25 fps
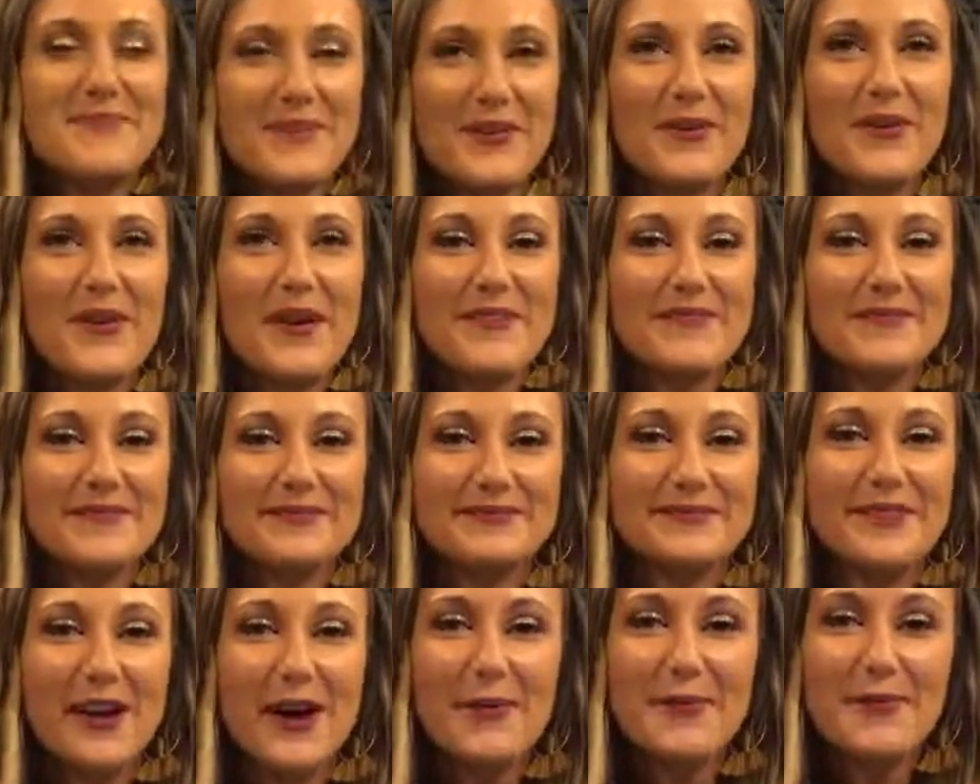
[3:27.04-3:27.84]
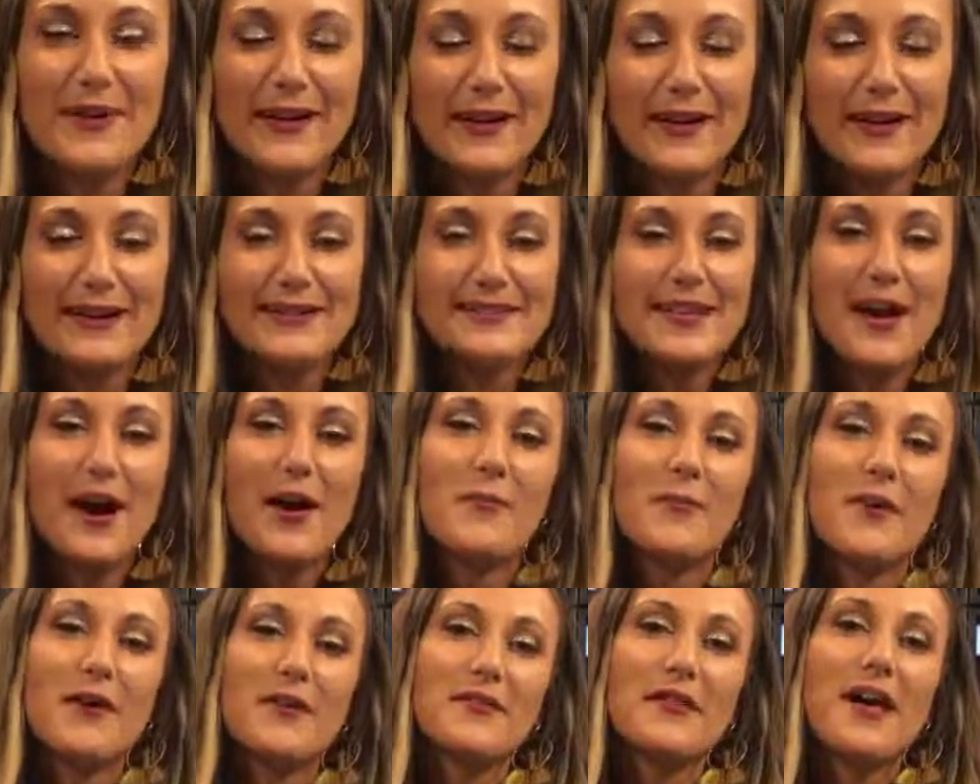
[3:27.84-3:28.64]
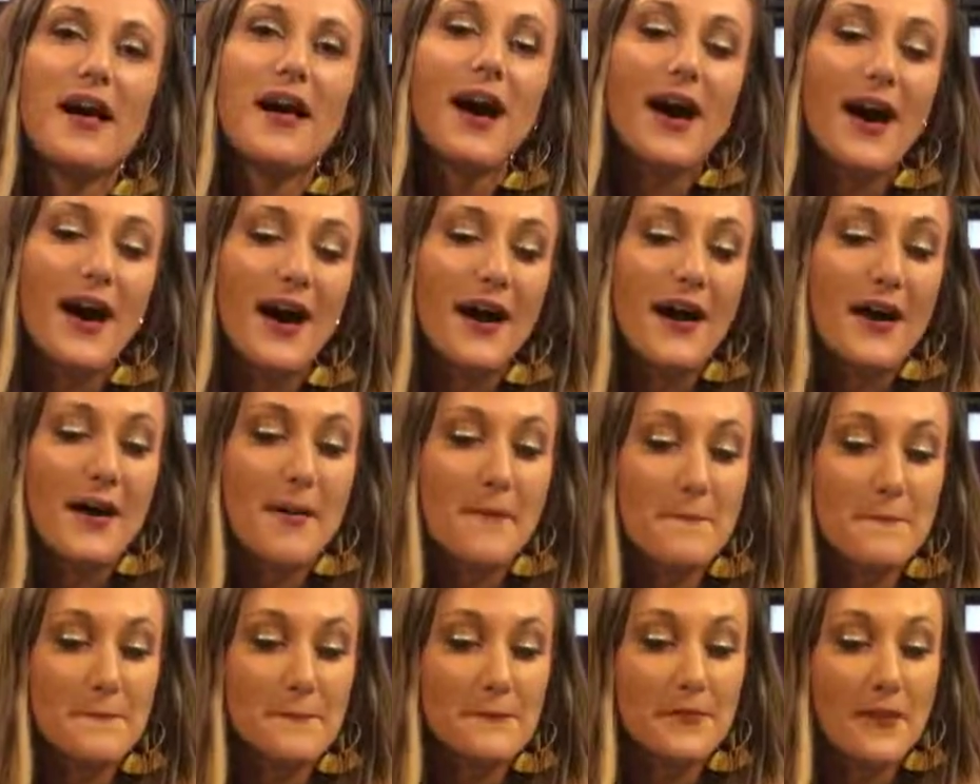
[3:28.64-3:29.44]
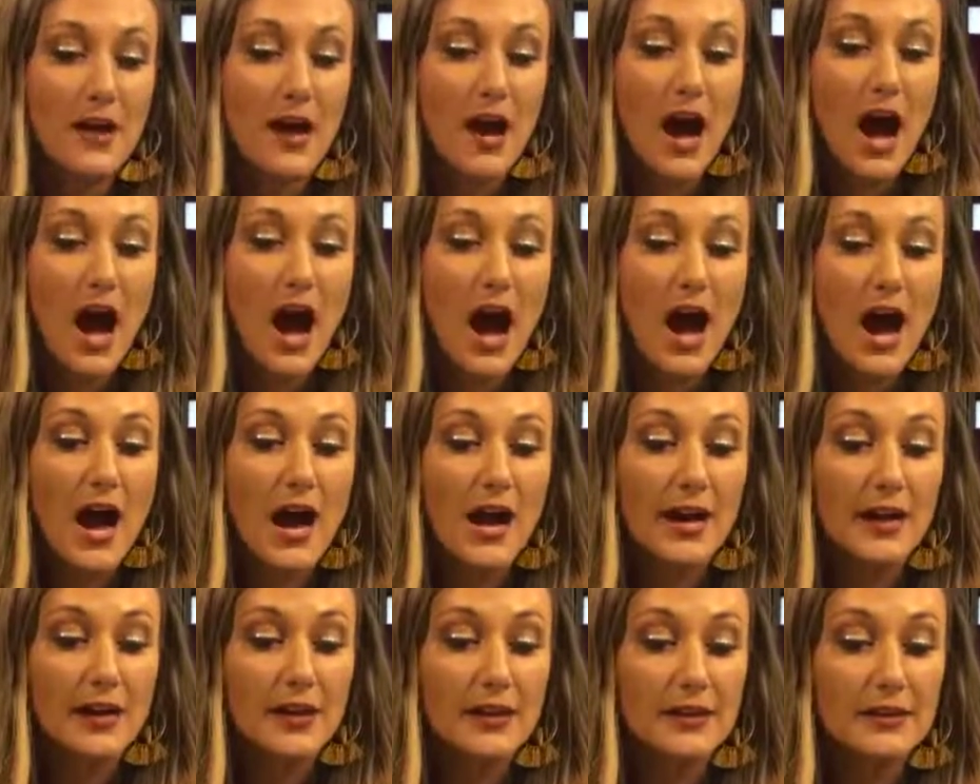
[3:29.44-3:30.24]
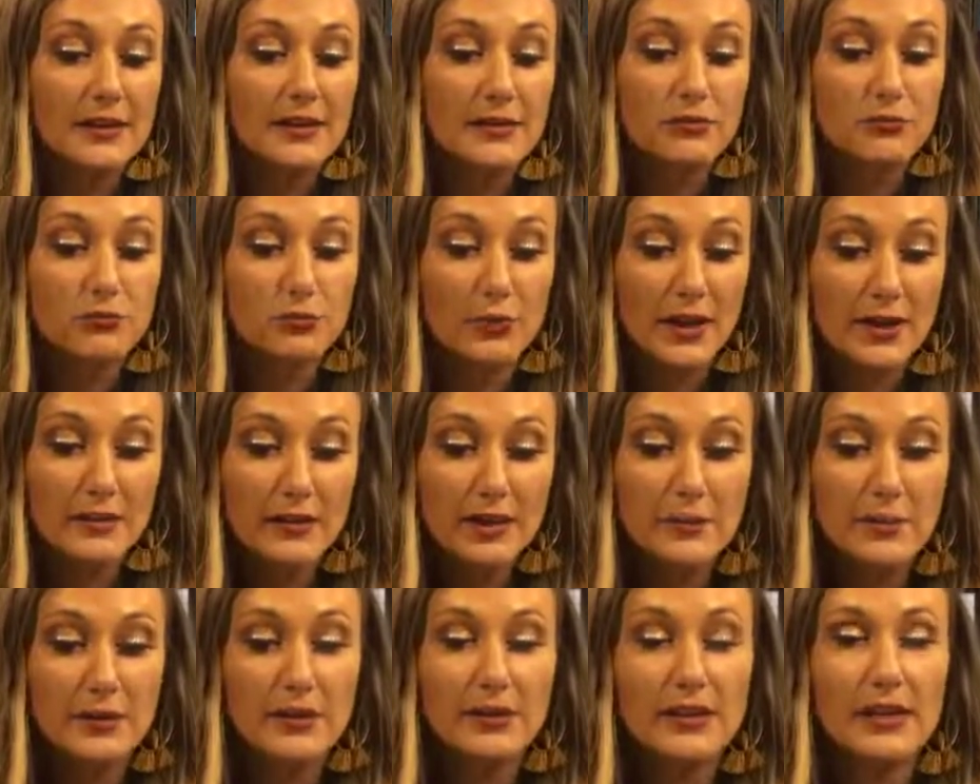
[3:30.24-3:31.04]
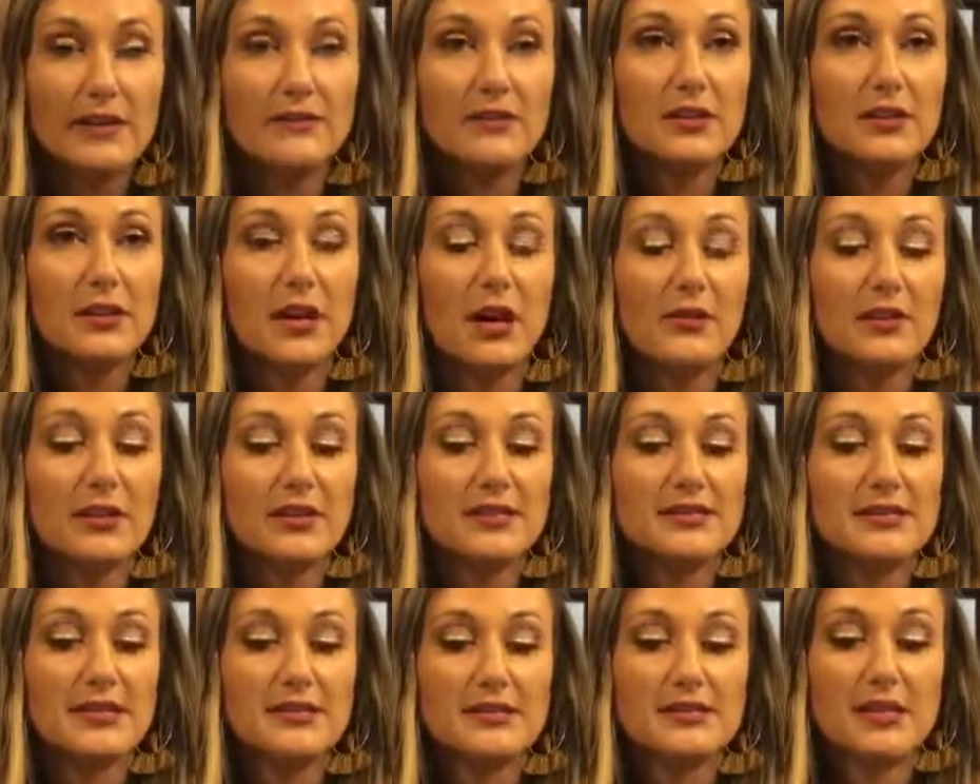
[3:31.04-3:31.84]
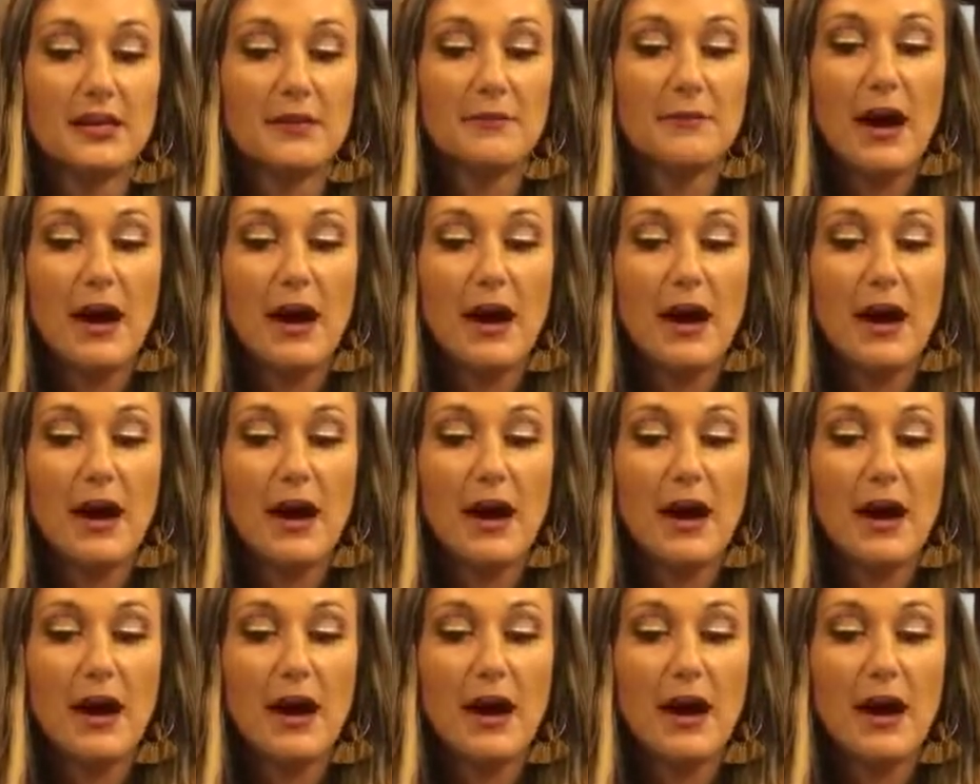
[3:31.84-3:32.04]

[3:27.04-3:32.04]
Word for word: cool. No worries. Well, um, I really believe in Cody's system.